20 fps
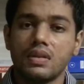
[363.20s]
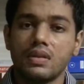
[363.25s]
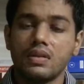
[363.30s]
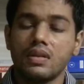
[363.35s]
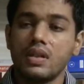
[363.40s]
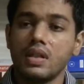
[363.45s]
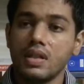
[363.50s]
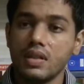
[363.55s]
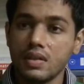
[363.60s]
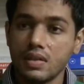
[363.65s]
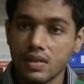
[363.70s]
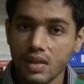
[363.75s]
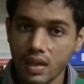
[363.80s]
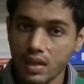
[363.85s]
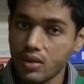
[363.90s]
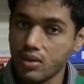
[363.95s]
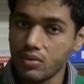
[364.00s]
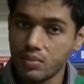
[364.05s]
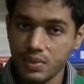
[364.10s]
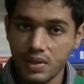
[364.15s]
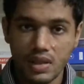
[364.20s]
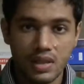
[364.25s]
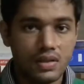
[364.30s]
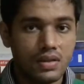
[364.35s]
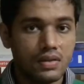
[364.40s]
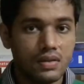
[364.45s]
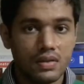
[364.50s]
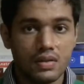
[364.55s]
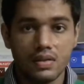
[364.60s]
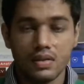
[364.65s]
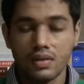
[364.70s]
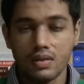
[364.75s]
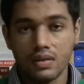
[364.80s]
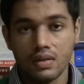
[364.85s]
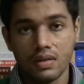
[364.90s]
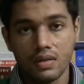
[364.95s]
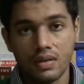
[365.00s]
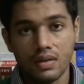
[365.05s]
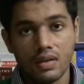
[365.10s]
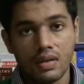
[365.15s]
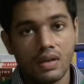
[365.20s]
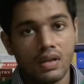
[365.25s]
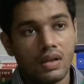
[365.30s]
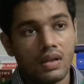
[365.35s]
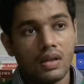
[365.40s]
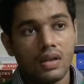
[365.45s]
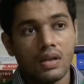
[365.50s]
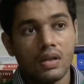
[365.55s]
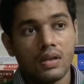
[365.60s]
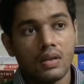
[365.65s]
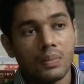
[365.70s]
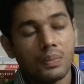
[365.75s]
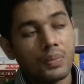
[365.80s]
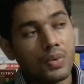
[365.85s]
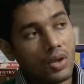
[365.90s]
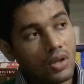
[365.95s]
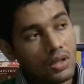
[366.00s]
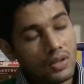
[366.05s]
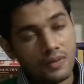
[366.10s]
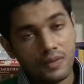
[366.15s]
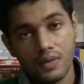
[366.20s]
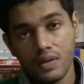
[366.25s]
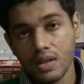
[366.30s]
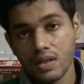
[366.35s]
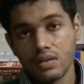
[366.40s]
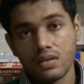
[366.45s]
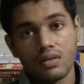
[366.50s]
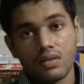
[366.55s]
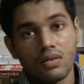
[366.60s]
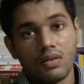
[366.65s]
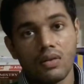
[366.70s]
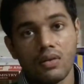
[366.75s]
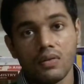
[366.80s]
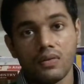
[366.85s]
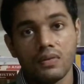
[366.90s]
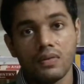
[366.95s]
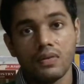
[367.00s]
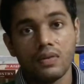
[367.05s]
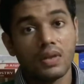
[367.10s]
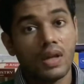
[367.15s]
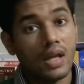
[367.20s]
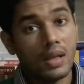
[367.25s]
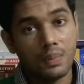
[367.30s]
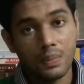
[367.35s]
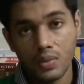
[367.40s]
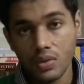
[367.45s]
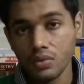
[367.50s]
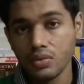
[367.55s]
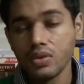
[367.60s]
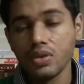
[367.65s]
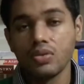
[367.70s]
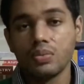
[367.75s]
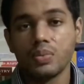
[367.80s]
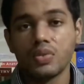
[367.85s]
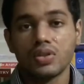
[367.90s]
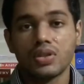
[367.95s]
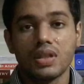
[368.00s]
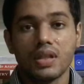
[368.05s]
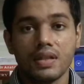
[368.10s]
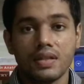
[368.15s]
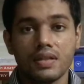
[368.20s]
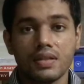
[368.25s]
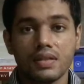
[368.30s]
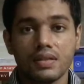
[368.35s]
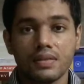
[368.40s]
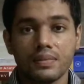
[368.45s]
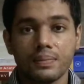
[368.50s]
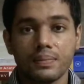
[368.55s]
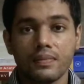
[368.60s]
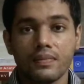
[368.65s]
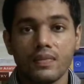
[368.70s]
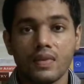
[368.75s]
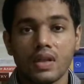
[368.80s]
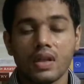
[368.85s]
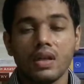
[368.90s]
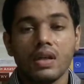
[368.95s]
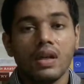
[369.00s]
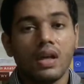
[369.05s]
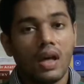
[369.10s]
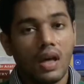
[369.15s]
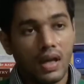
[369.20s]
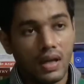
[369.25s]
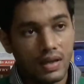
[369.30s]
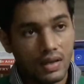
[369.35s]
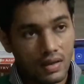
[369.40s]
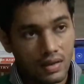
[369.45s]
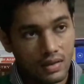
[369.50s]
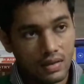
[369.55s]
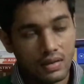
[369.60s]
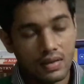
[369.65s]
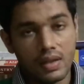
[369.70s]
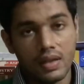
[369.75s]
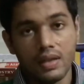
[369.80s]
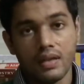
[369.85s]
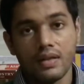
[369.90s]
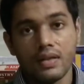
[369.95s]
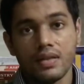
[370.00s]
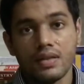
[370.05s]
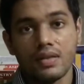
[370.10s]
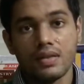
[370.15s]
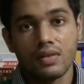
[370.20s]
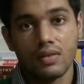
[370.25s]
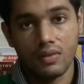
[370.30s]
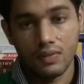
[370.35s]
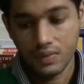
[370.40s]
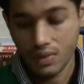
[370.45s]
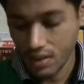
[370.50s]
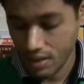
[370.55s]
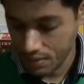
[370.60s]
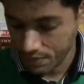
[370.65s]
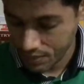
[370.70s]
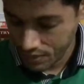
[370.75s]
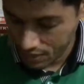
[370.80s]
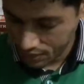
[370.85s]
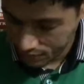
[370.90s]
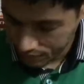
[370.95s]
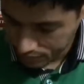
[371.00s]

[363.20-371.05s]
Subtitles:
these accumulations, proliferation of type 2 pneumocytes, and clearance of the debris.